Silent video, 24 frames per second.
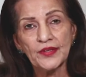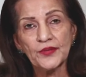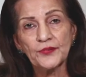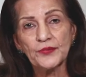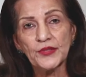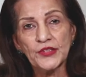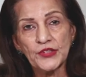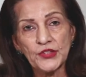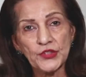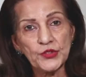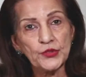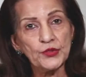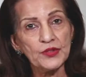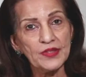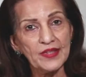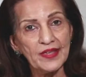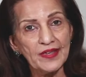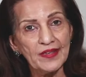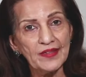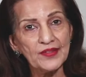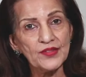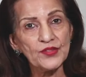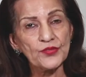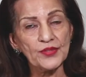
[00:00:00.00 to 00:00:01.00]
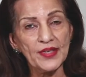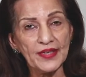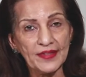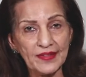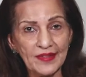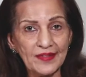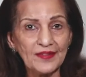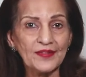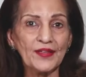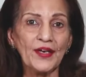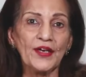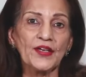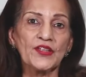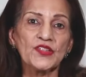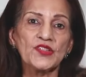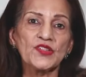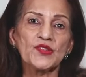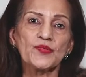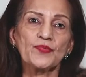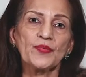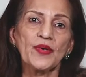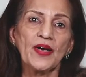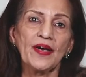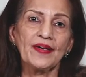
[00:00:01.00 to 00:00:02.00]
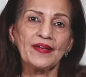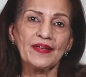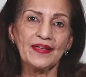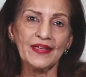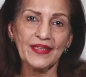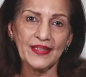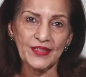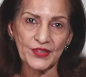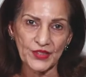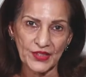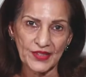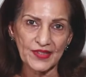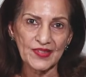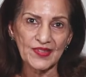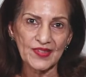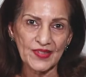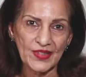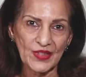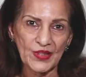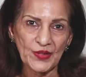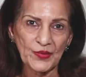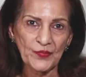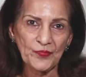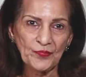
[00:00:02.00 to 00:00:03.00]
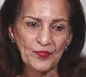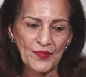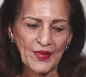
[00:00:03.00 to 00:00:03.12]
which today is recognized by HEC.